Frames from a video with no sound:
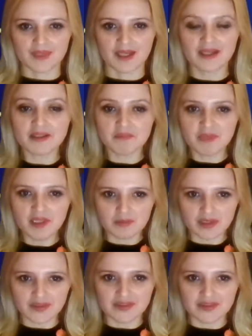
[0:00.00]
Now
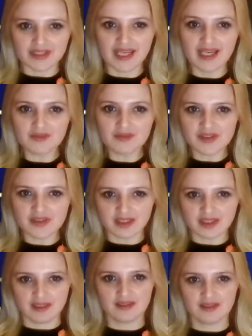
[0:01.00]
remember that
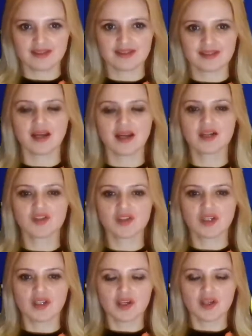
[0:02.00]
everything
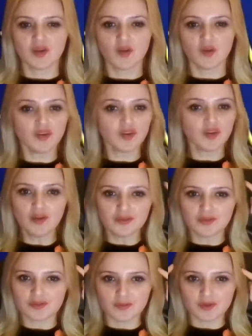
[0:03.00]
starts not only
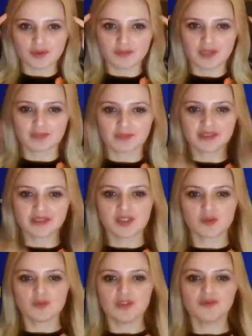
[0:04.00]
from your mind, but
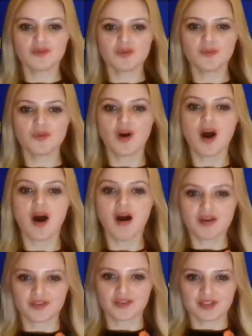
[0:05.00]
as well from your
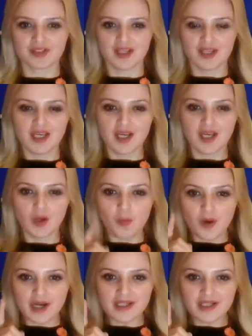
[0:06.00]
heart.
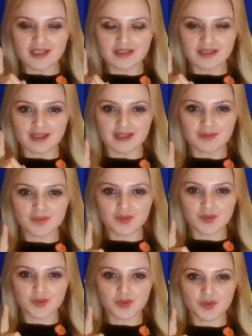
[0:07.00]
When it
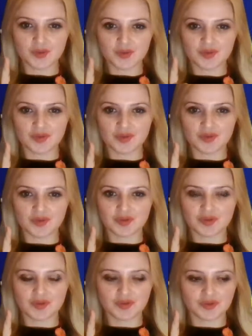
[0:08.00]
comes to
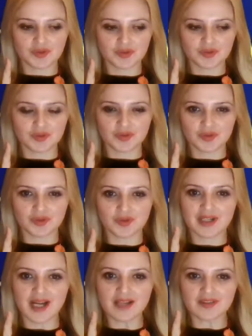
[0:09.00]

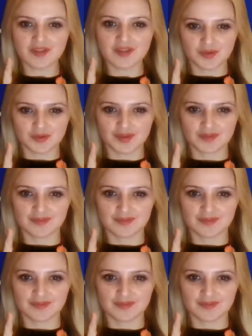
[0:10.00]
gratitude,